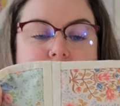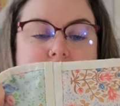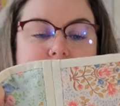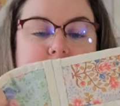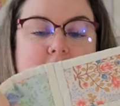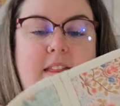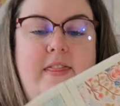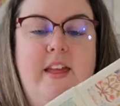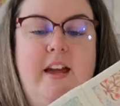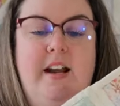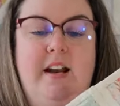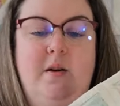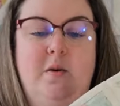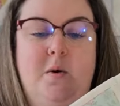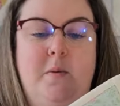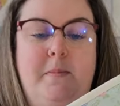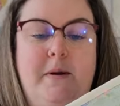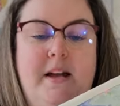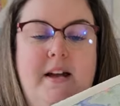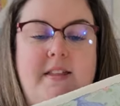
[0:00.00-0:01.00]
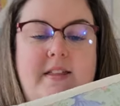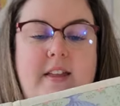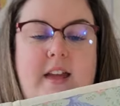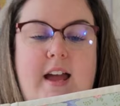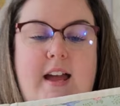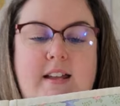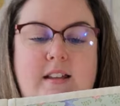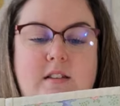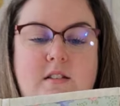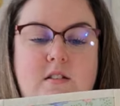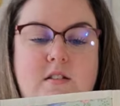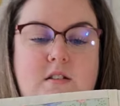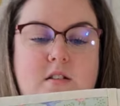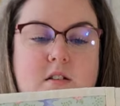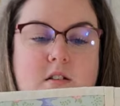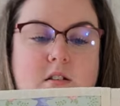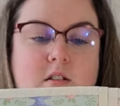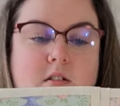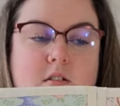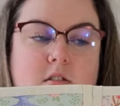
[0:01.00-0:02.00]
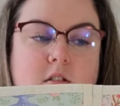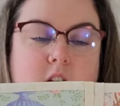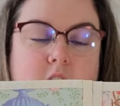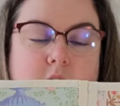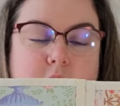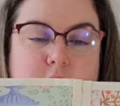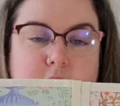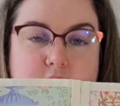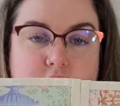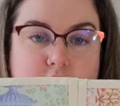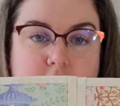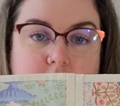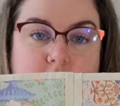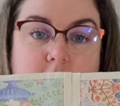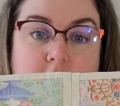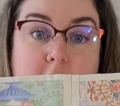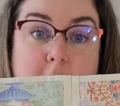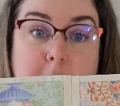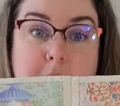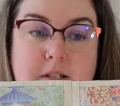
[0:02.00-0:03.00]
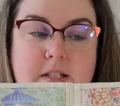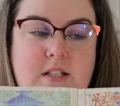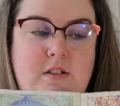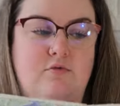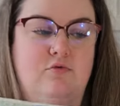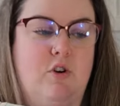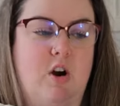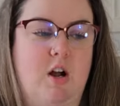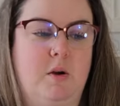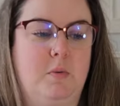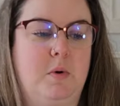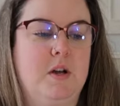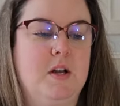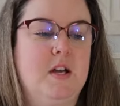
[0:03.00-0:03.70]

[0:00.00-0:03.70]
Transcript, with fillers: and then it will be at the end of the opposite row,